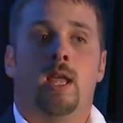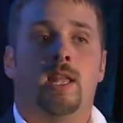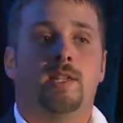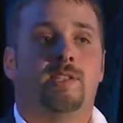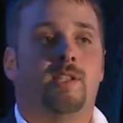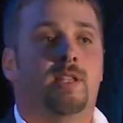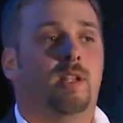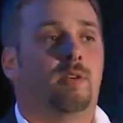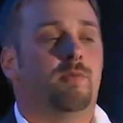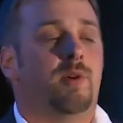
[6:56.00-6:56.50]

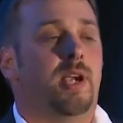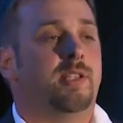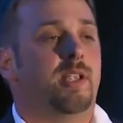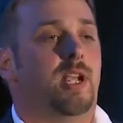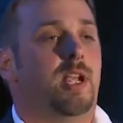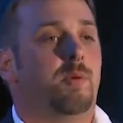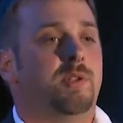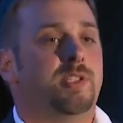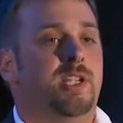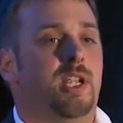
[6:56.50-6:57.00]
and send it right
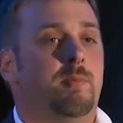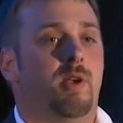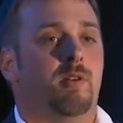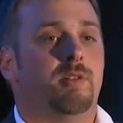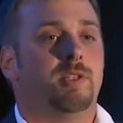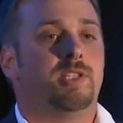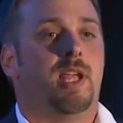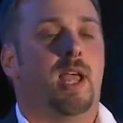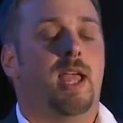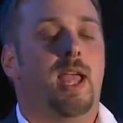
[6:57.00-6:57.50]
to anyone's email
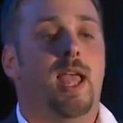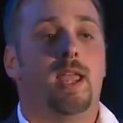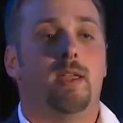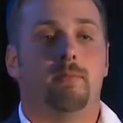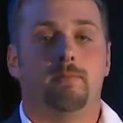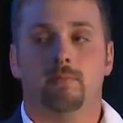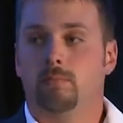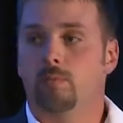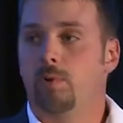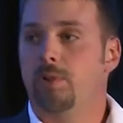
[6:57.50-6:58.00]
and say,
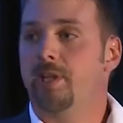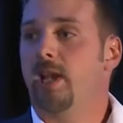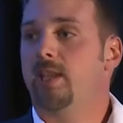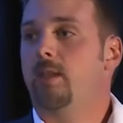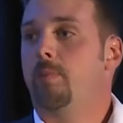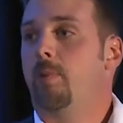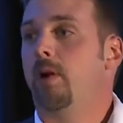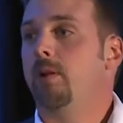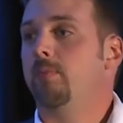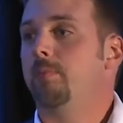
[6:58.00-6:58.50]
hey, when you
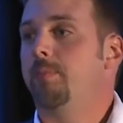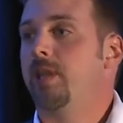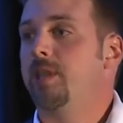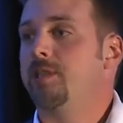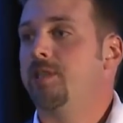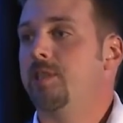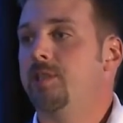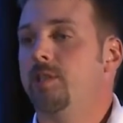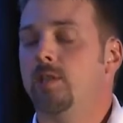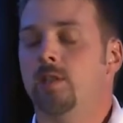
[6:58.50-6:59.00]
get to part and
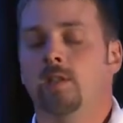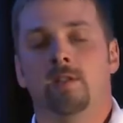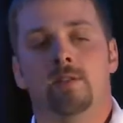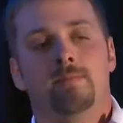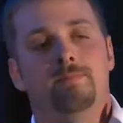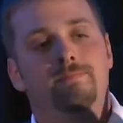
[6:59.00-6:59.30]
pieces,